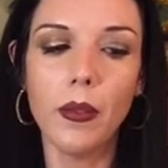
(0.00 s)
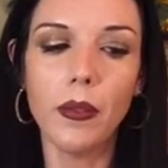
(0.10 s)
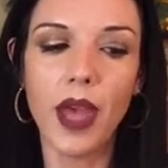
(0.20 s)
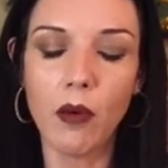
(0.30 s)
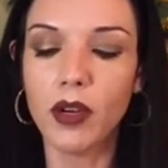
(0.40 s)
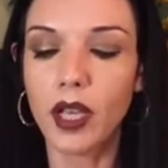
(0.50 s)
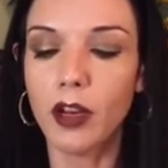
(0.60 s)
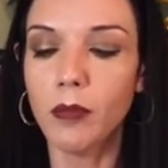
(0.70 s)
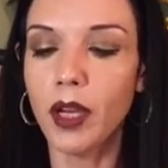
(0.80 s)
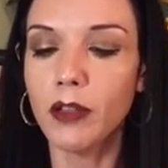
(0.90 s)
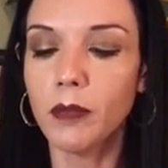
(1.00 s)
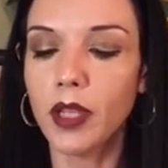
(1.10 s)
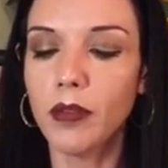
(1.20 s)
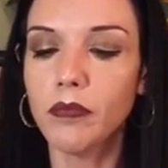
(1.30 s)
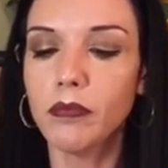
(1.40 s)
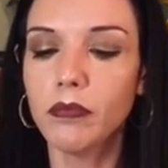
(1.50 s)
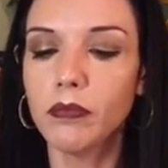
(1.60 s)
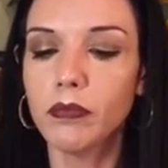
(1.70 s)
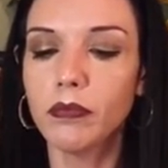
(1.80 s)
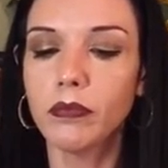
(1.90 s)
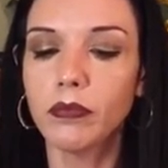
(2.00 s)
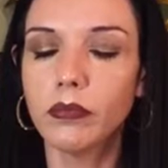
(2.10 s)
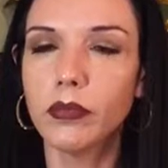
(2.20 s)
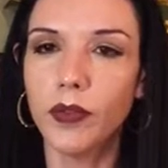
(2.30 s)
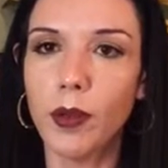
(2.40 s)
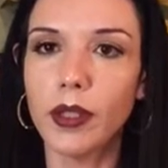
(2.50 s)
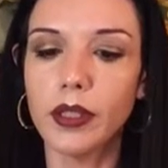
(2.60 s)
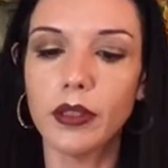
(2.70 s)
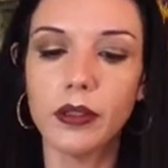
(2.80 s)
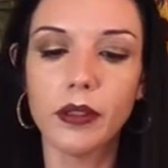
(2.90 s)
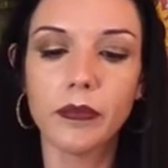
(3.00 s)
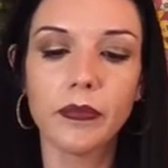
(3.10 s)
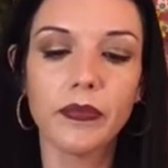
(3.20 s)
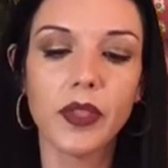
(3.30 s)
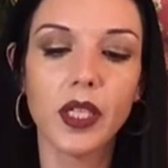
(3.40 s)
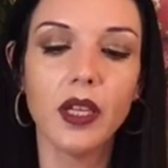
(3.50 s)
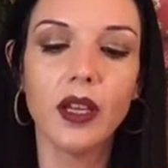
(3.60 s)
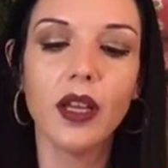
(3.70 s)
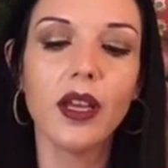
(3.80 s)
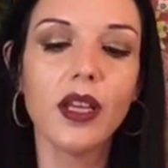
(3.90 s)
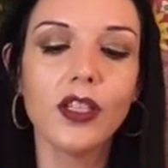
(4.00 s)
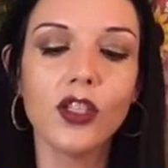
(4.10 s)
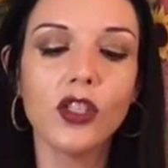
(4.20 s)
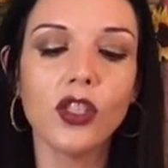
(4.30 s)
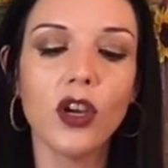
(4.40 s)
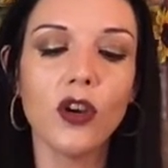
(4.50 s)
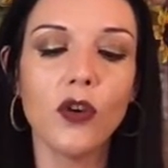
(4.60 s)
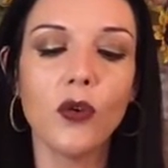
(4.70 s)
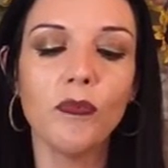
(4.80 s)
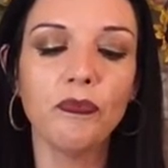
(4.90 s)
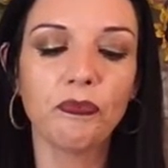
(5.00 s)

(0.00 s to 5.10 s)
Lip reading: that would have kind of bothered me, if that makes sense. So